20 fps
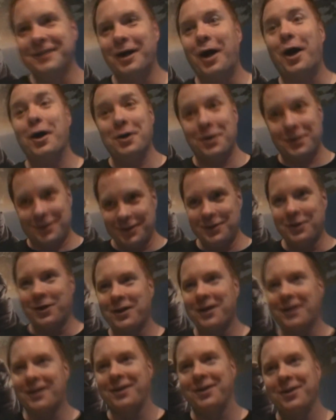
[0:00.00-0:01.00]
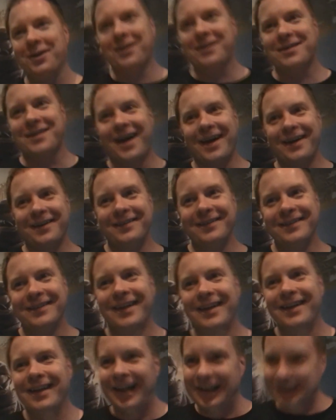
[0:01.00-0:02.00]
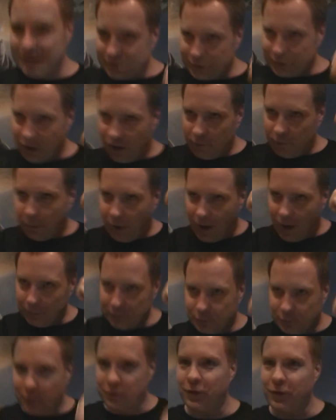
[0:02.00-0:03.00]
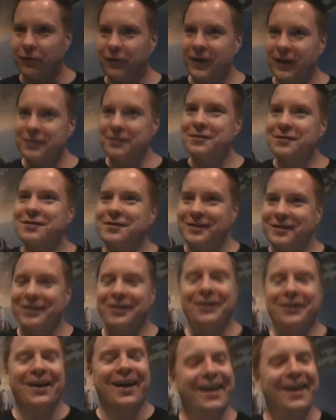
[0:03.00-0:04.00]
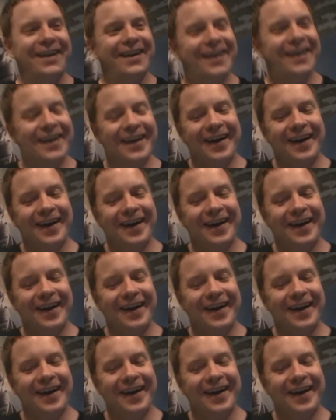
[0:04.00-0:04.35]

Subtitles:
Are you? You're the Titan? Like to solve problems with your fists? Okay.